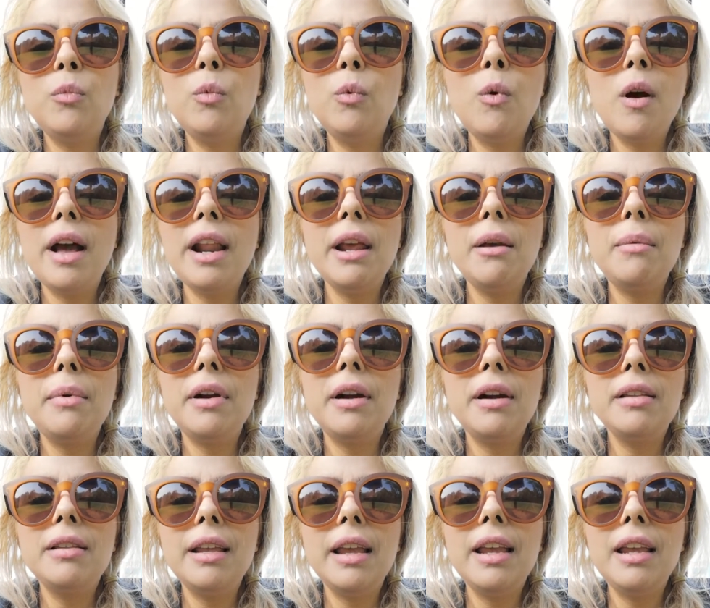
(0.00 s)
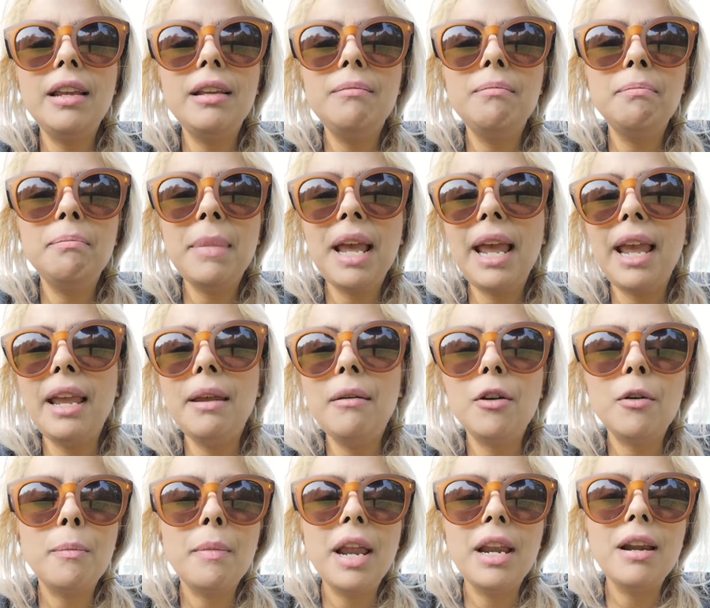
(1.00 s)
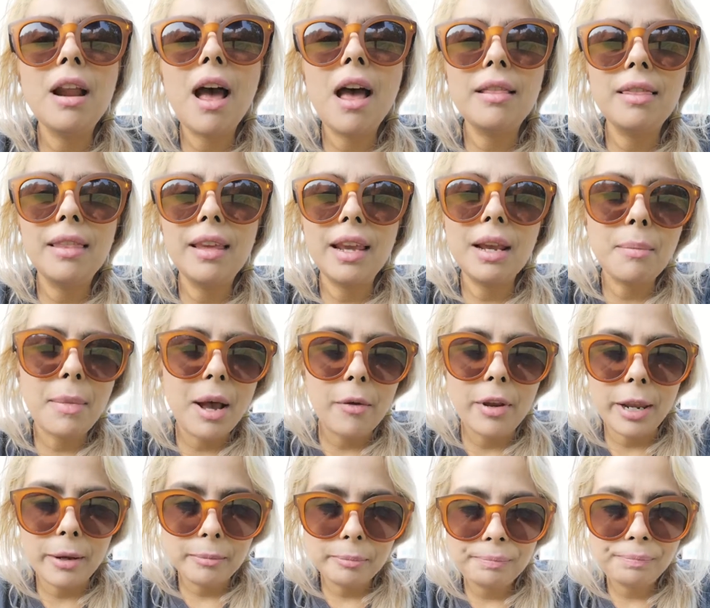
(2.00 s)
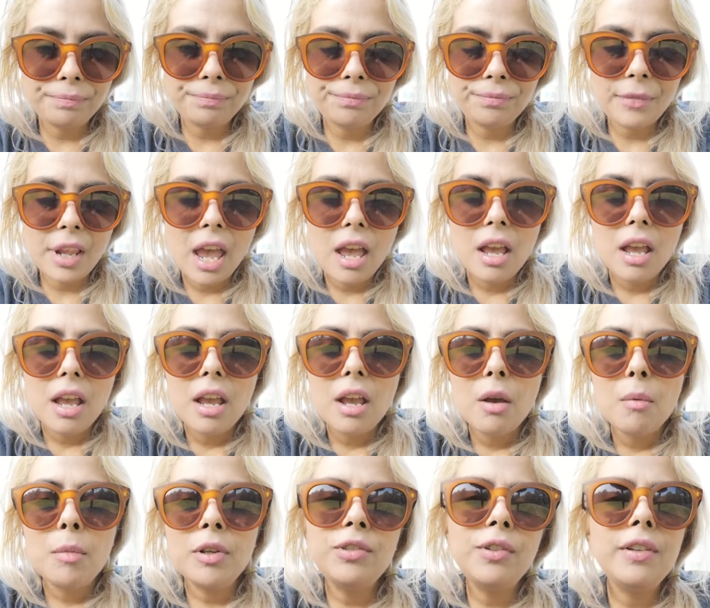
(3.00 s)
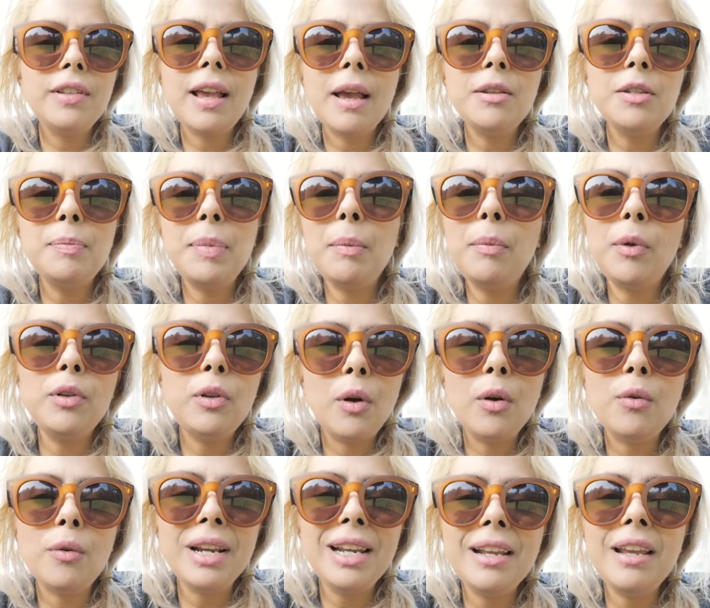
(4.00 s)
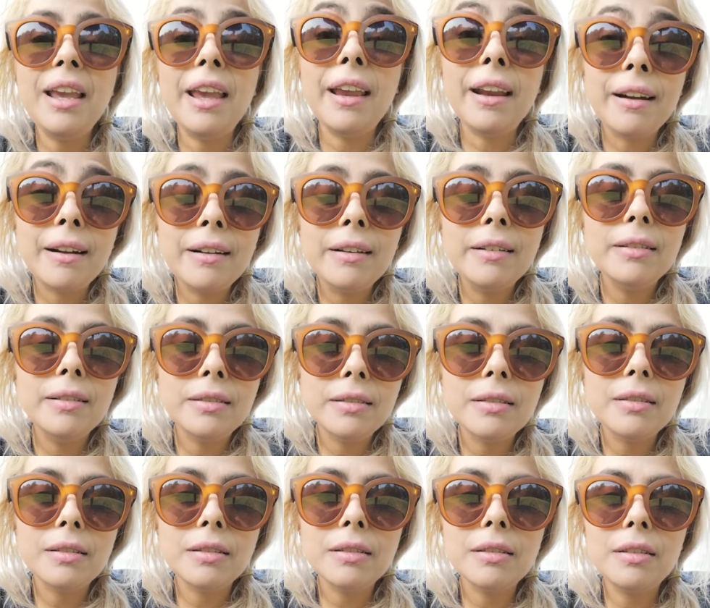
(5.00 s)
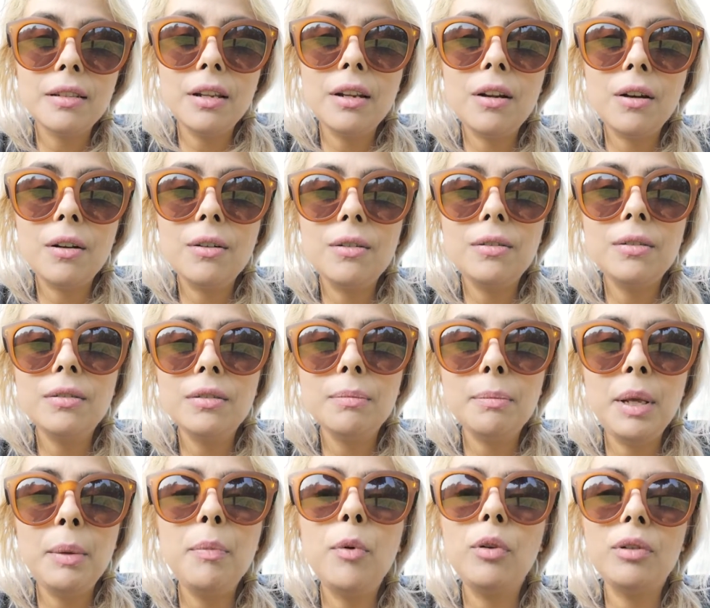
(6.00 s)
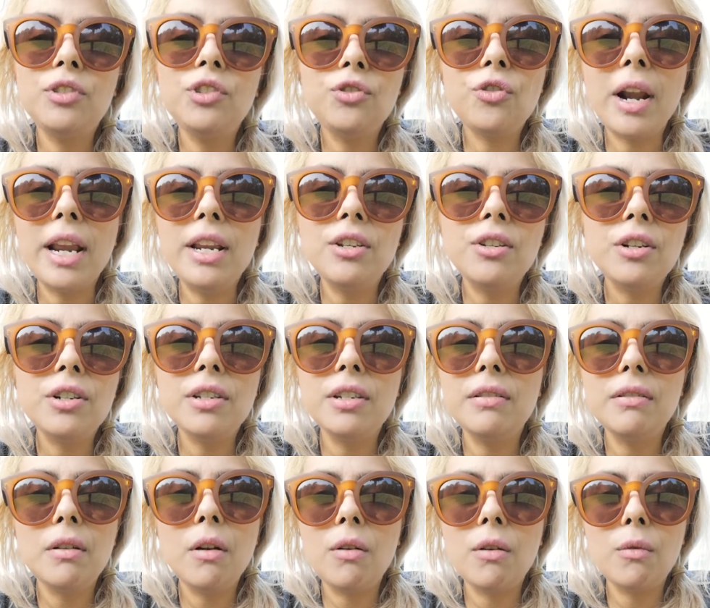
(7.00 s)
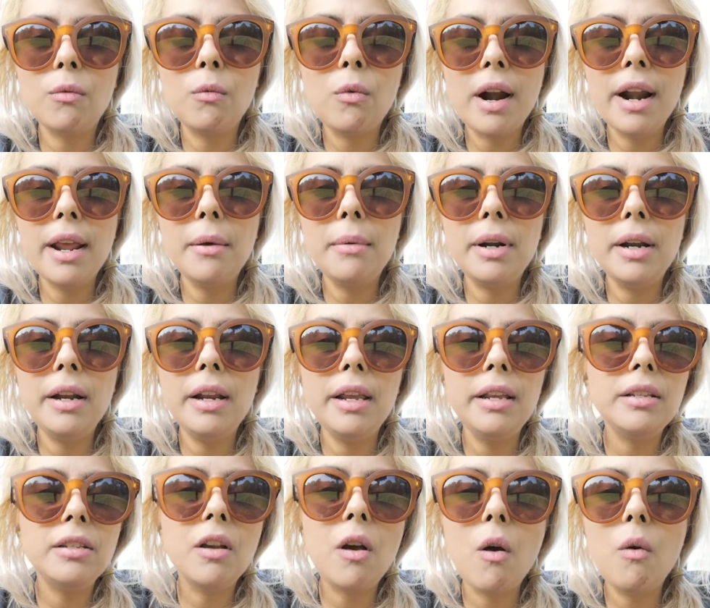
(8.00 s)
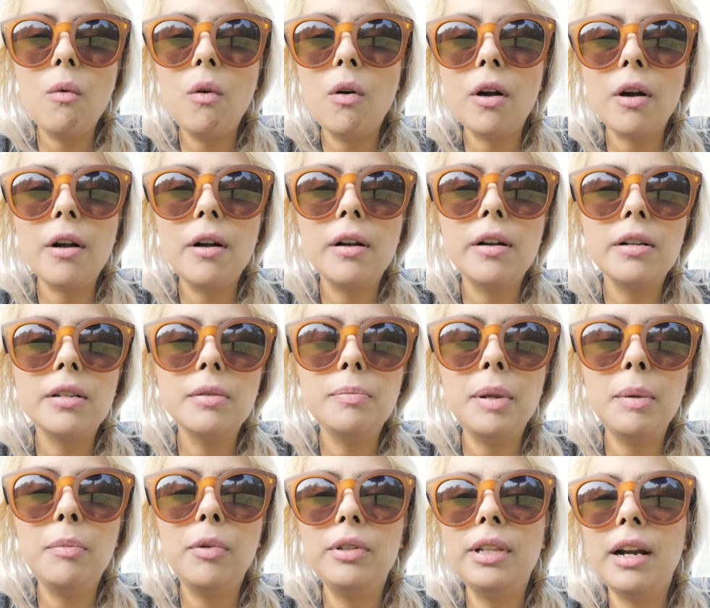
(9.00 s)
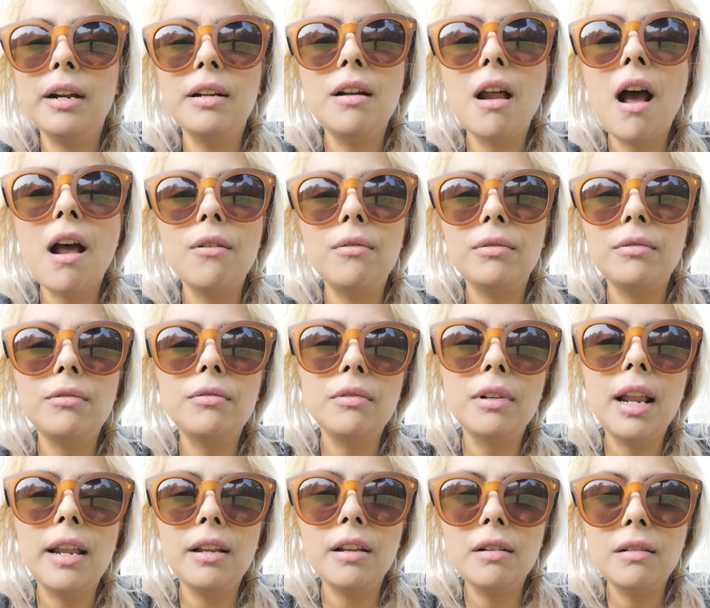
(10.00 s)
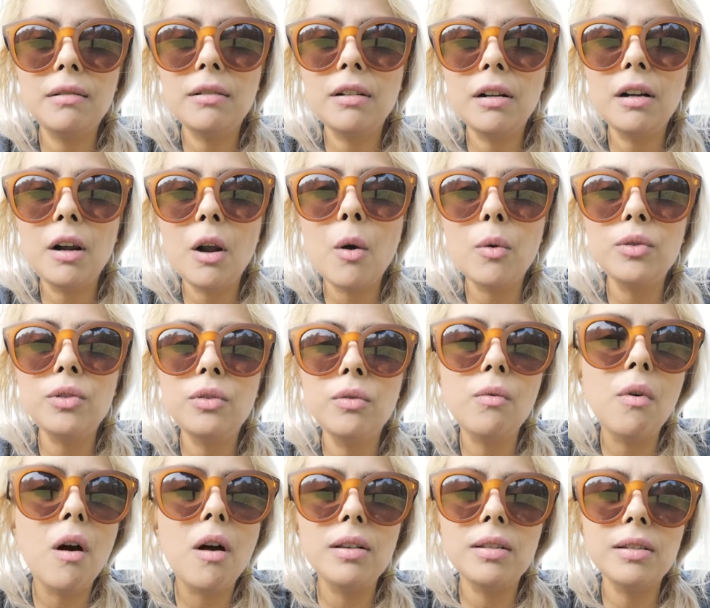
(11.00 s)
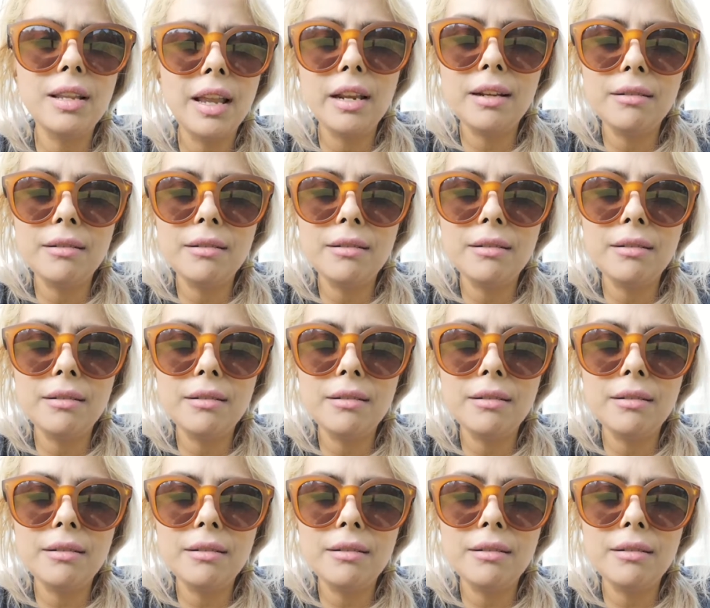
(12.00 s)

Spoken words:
whatever they may or may not think about you. Most of the times, people don't really care. You know, people, strangers, and or whatever it is, co-workers, people that are not like close to us,